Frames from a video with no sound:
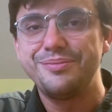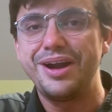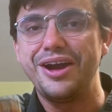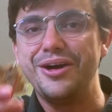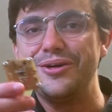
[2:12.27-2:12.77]

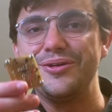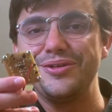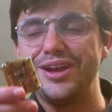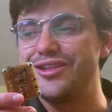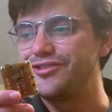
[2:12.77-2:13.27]
own
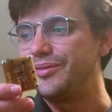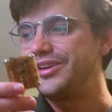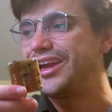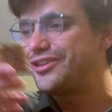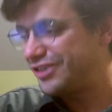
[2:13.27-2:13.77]

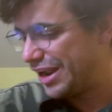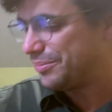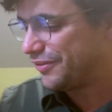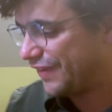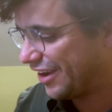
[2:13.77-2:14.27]
instrumentation
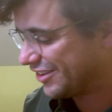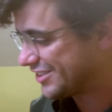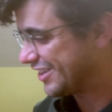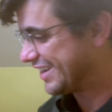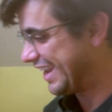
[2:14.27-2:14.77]
amplifier
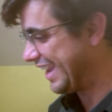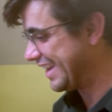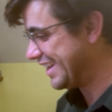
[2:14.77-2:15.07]
circuit.